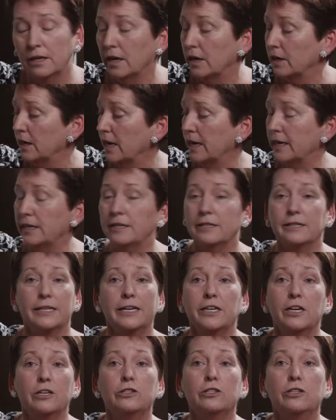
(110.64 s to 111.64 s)
Okay, they
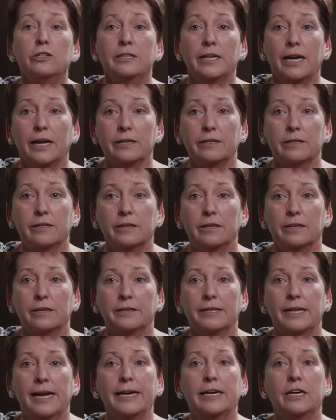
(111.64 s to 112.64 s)
don't do that.
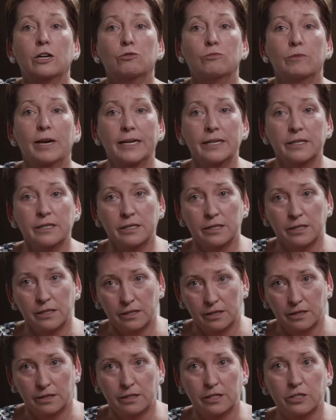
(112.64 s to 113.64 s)
They correct
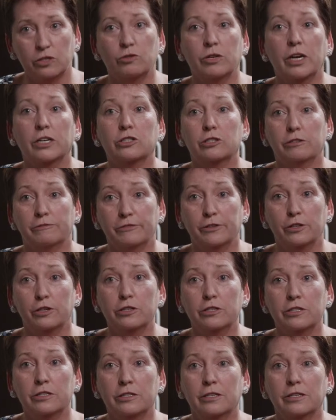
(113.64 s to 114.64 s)
the structure
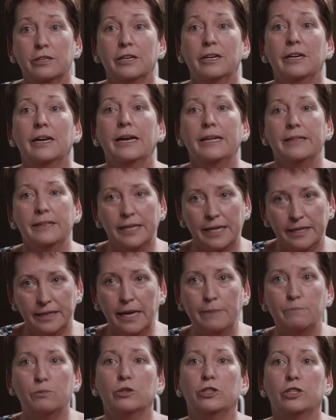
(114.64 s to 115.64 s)
first, then
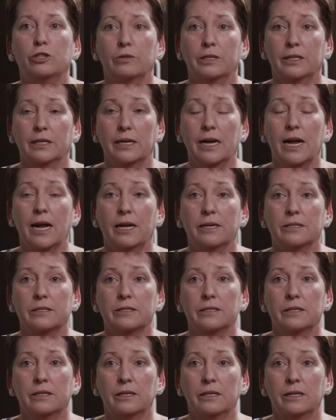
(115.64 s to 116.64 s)
they put you in the
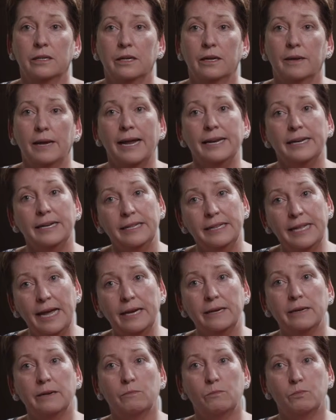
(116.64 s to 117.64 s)
cast, and in
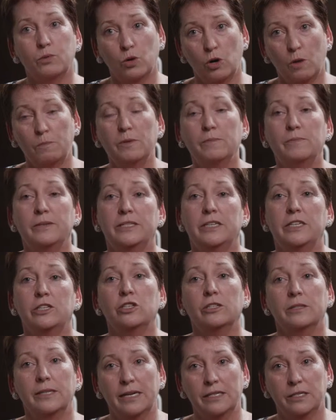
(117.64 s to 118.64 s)
that proper
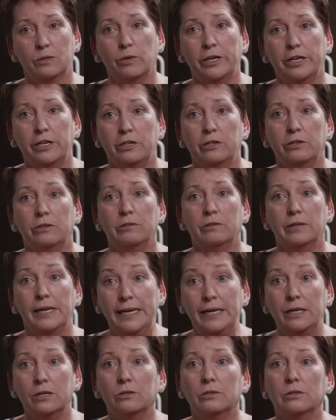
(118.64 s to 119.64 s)
position, that's where you
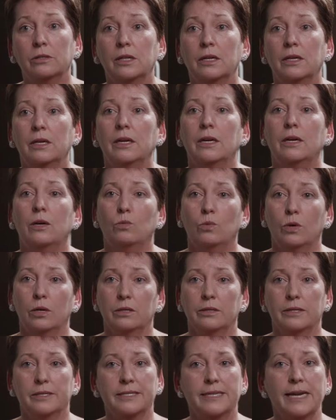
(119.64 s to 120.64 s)
heal.
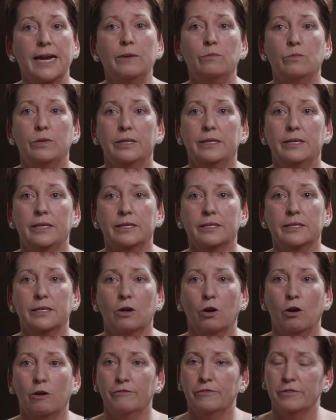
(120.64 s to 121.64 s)
Well, the same with this.
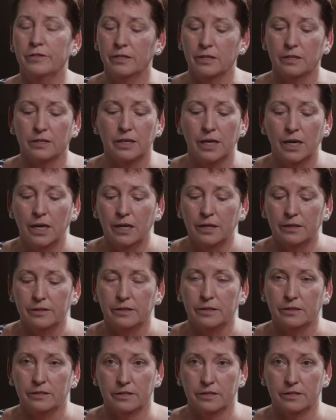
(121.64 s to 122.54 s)
Often the